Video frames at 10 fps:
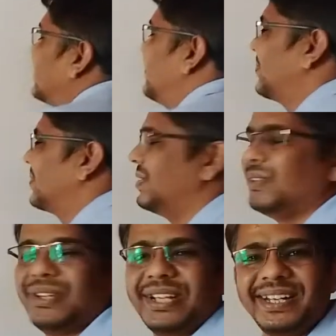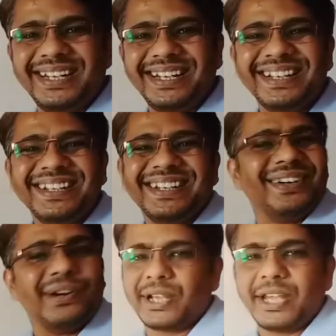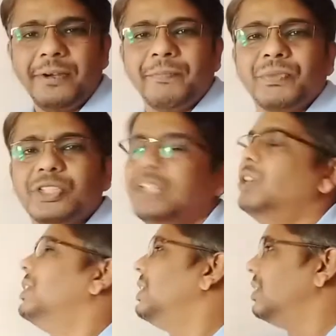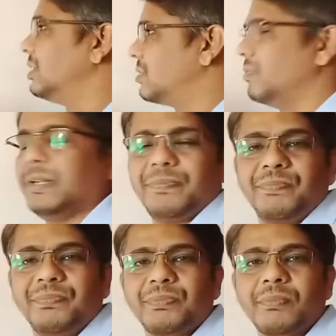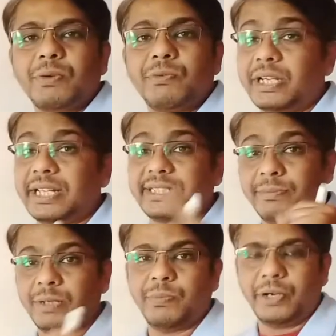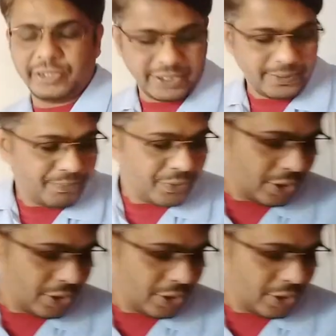1 digit. Do you get it? Okay. So in this way, for decimal